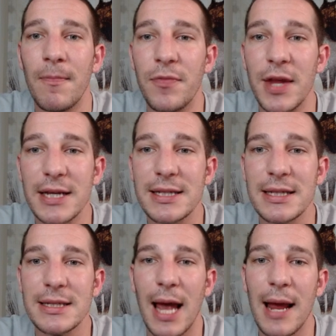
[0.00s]
This
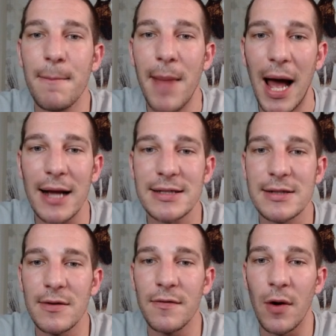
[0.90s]
is a
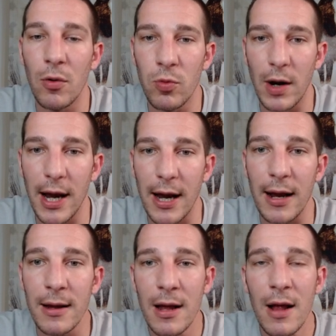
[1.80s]
massive ring.